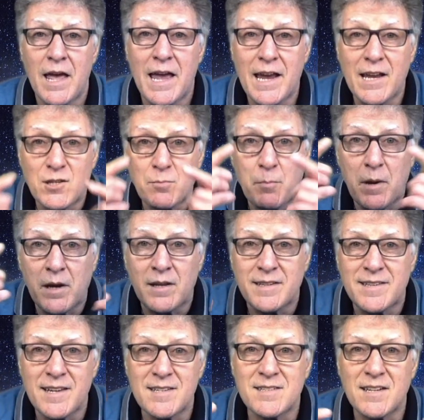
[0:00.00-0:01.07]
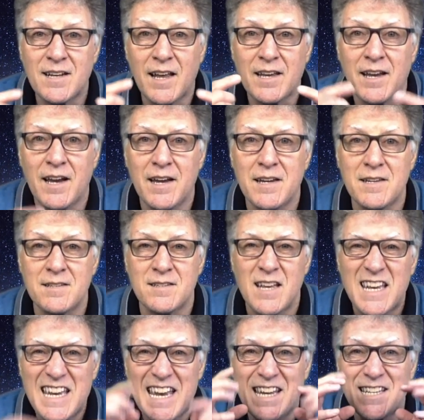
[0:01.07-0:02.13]
its big disc-like eyes,
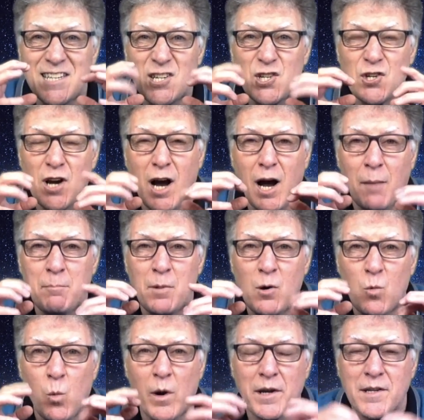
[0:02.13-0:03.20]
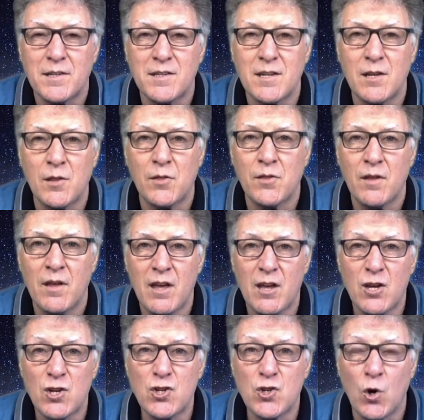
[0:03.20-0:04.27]
its sharp white teeth,
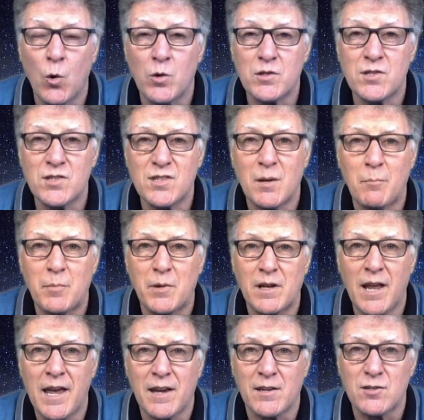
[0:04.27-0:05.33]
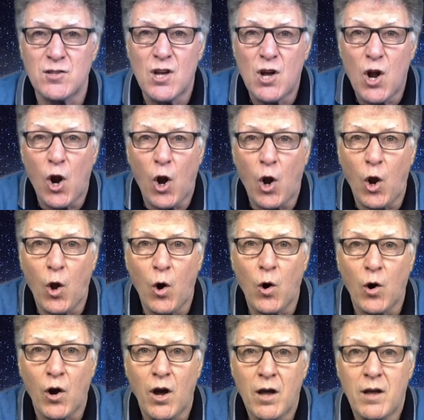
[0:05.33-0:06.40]
short stumpy legs and
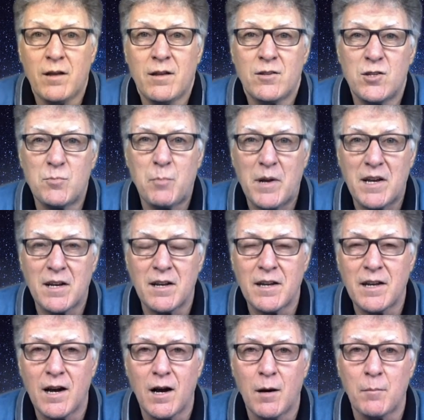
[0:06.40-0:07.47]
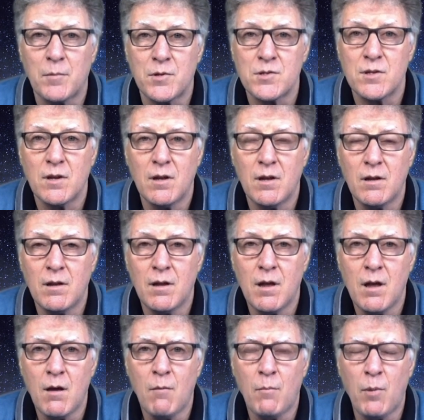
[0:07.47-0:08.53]
long spindly arms.
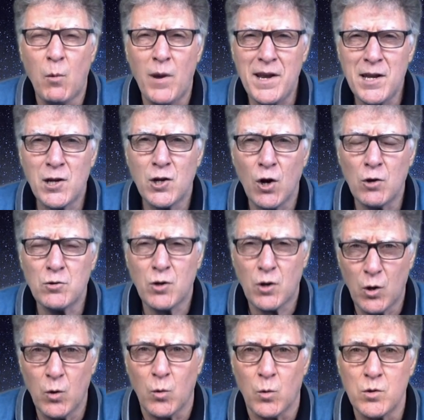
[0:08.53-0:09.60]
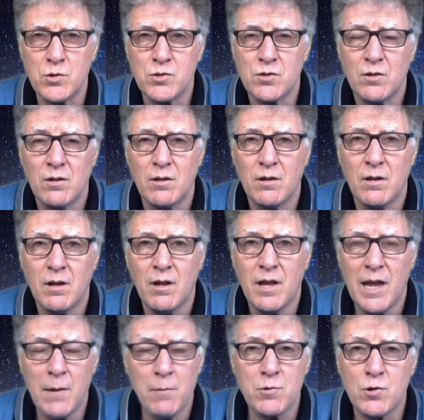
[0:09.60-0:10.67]
But when it got close,
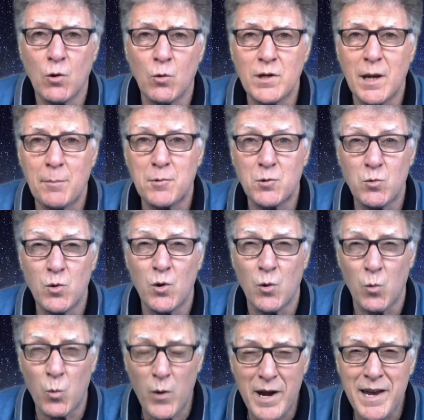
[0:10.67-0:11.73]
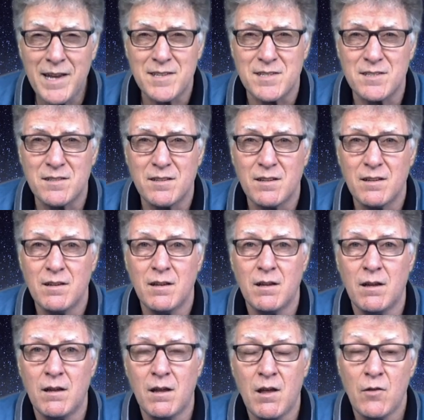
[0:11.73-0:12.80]
it was only up to her waist.
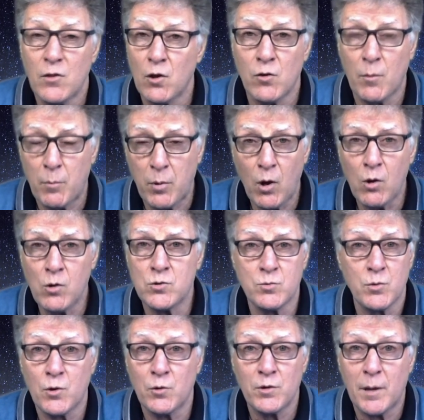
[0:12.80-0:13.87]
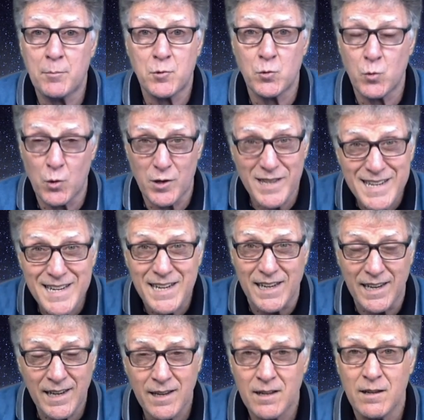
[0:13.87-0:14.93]
Now the Plogs were only up to her
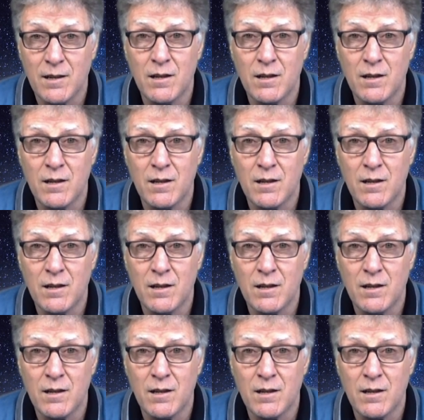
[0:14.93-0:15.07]
knee.